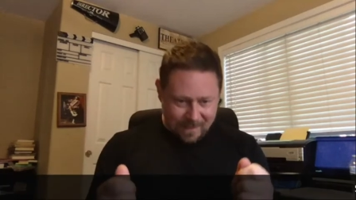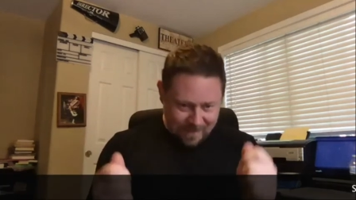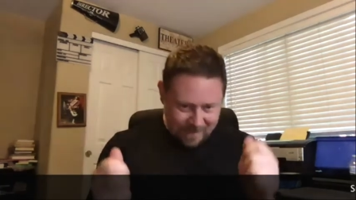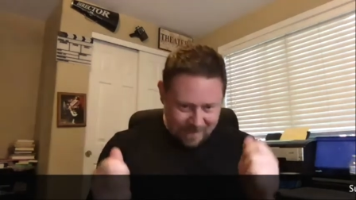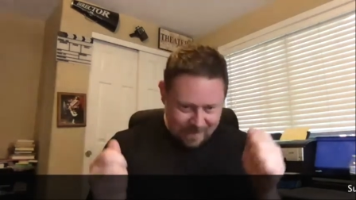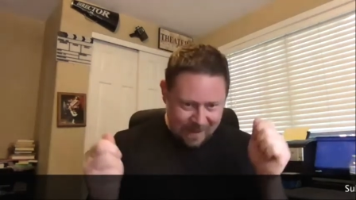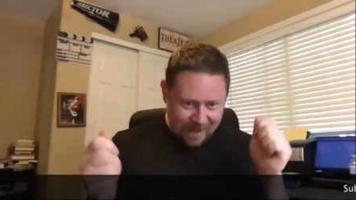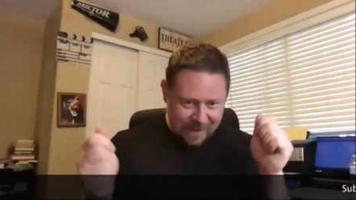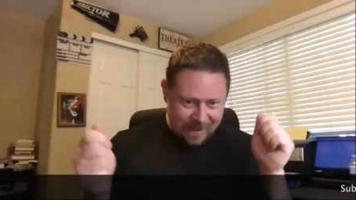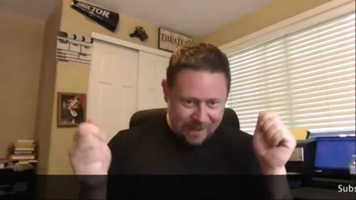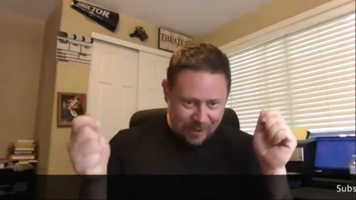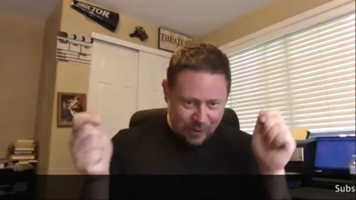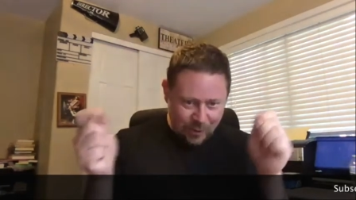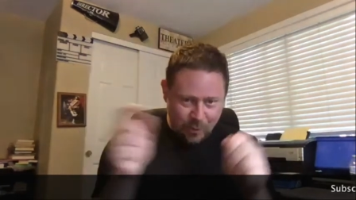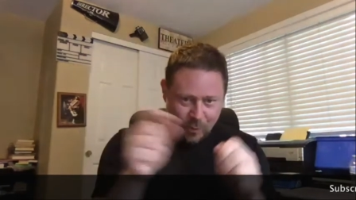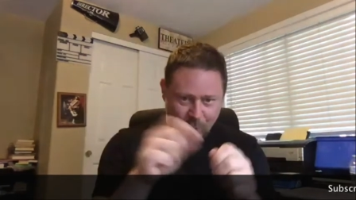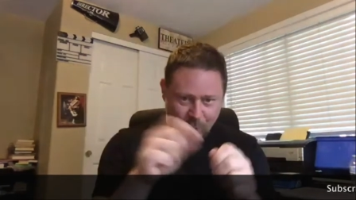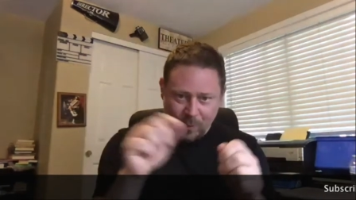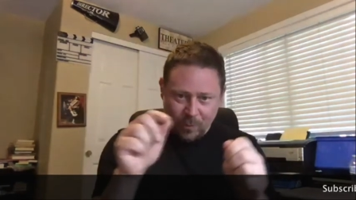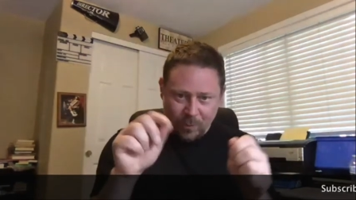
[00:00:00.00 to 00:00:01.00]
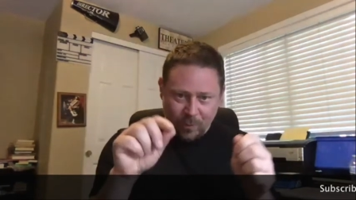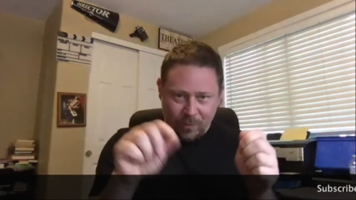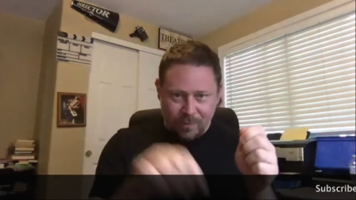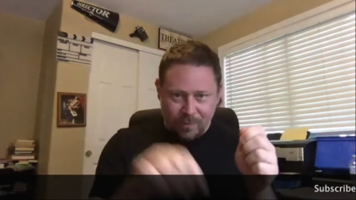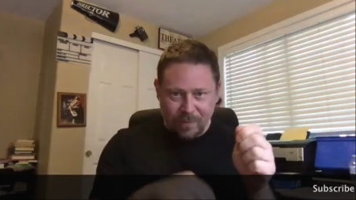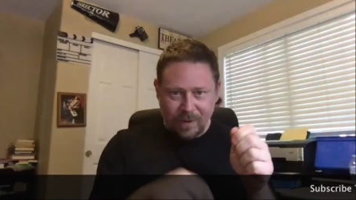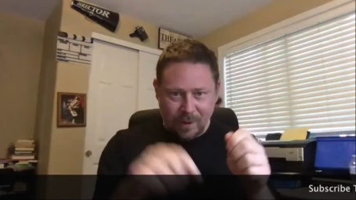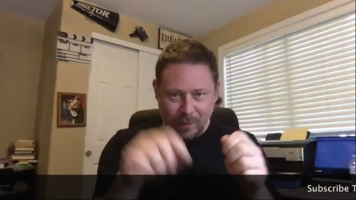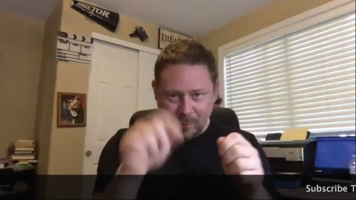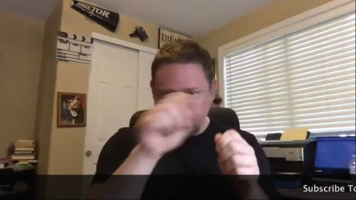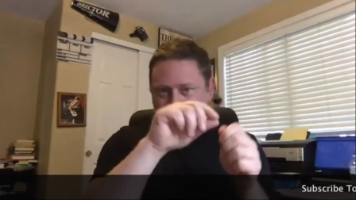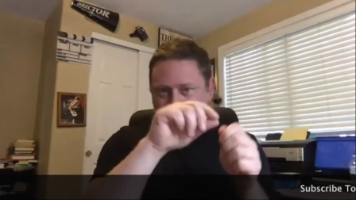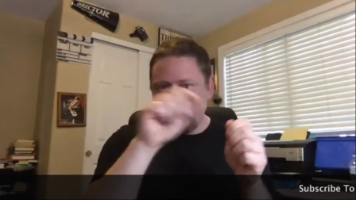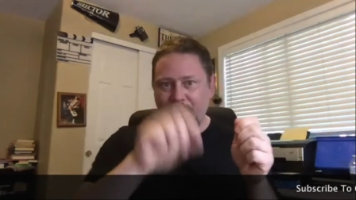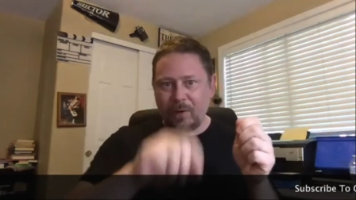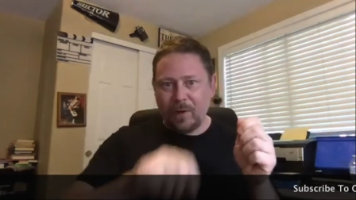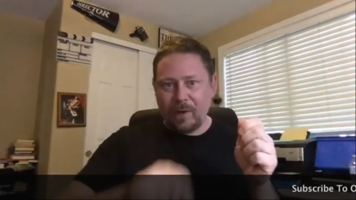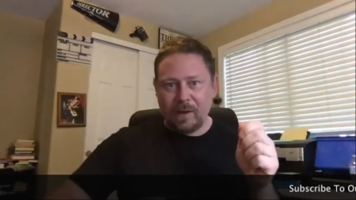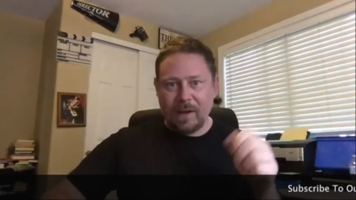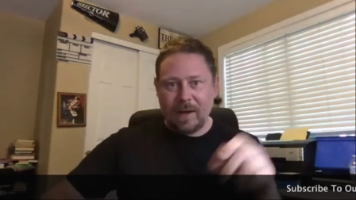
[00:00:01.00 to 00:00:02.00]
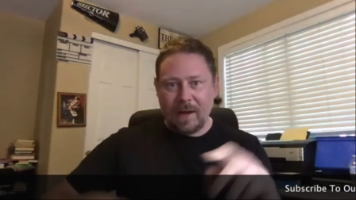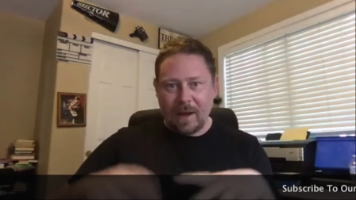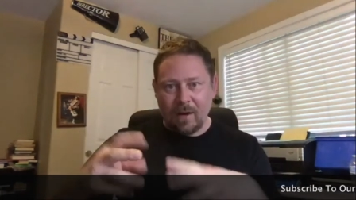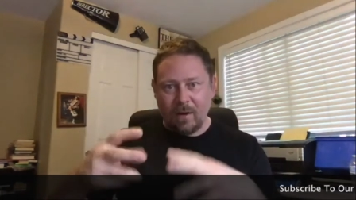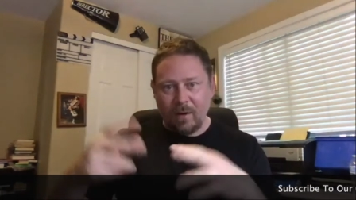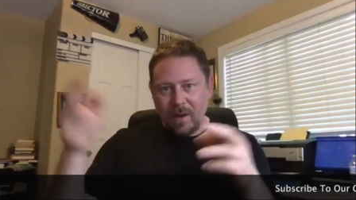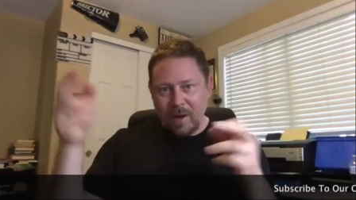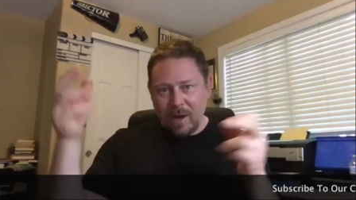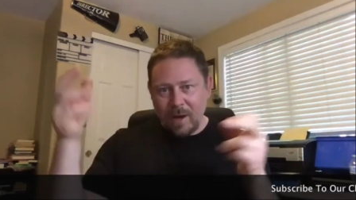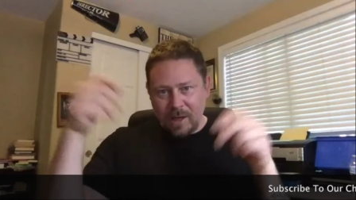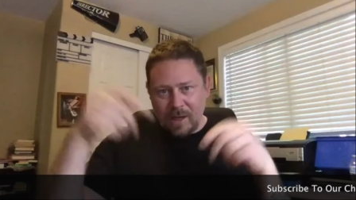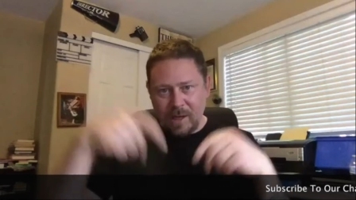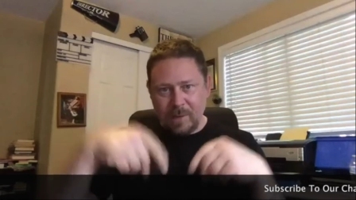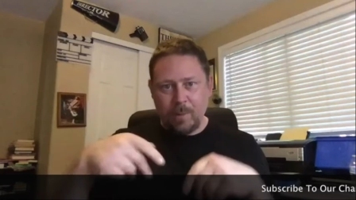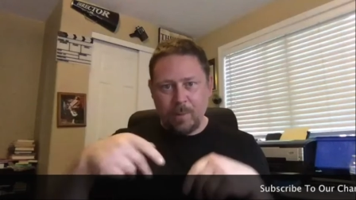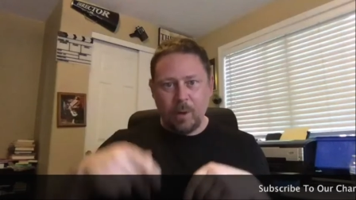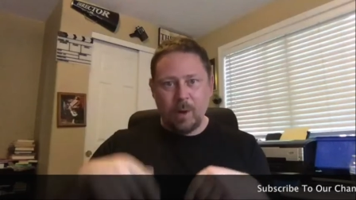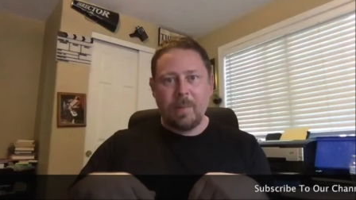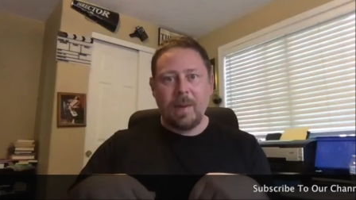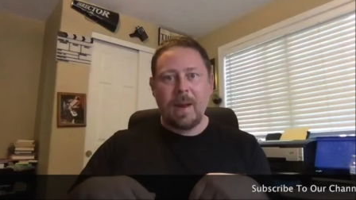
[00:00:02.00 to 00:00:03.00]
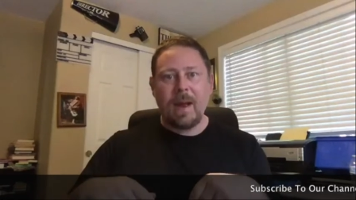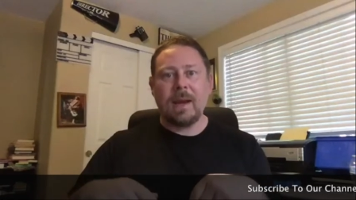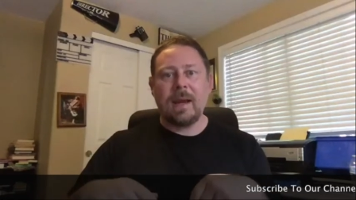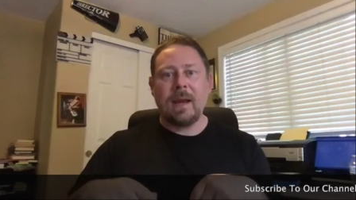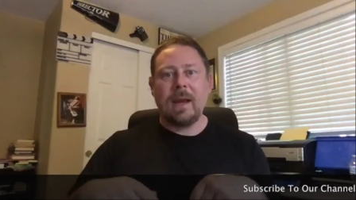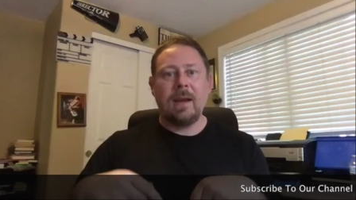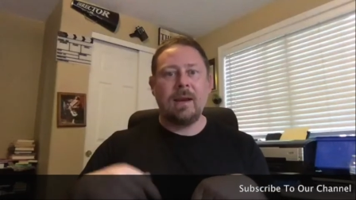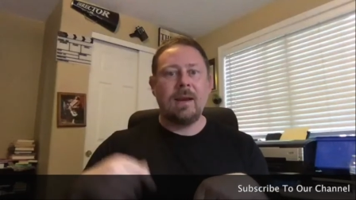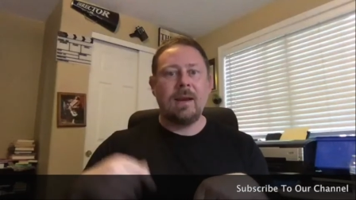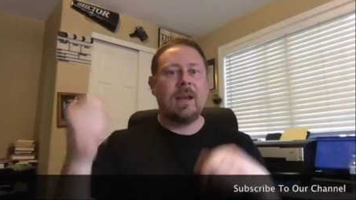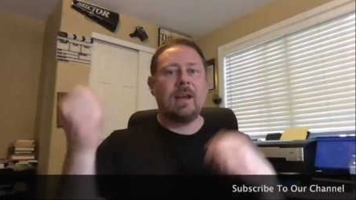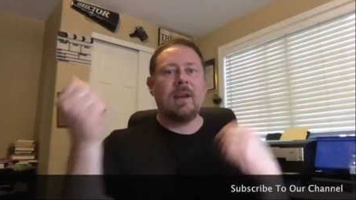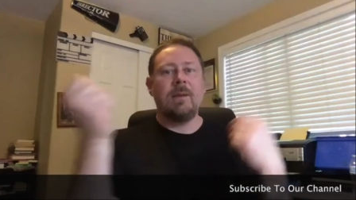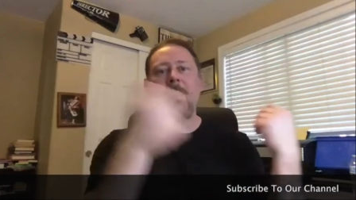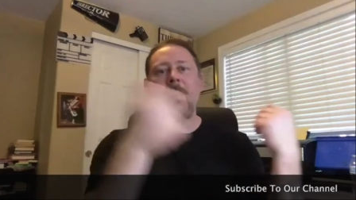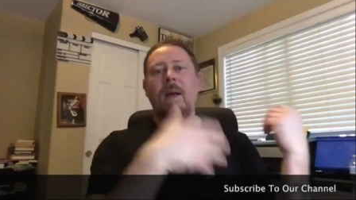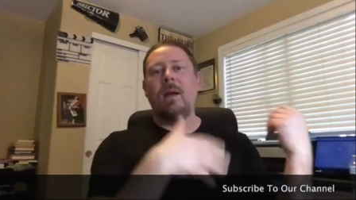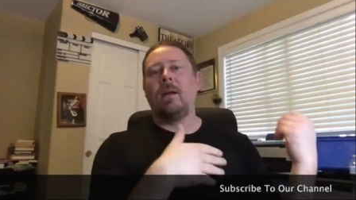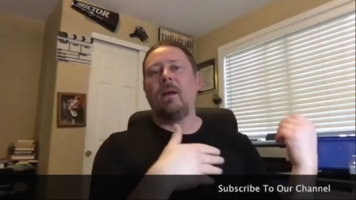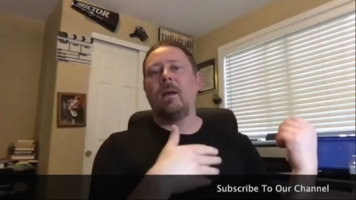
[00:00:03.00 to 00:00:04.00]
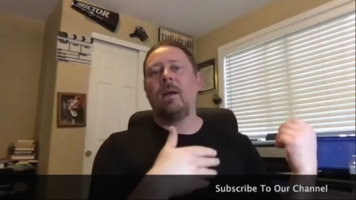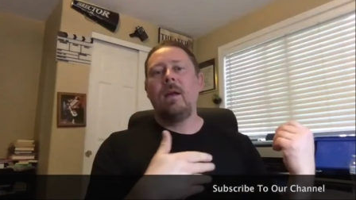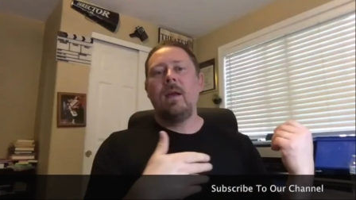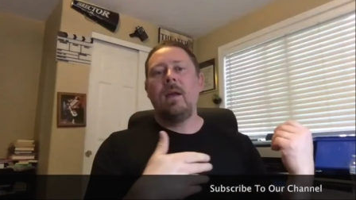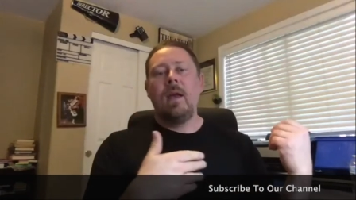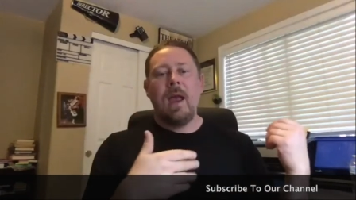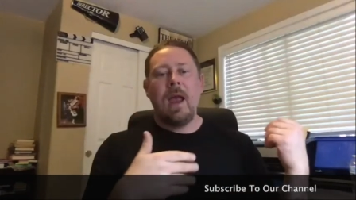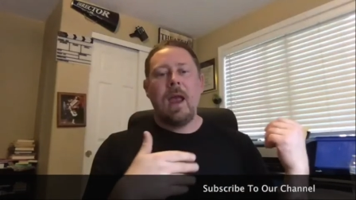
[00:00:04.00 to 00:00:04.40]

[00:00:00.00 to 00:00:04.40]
Then you fill it out, you put it back in, and you mail it.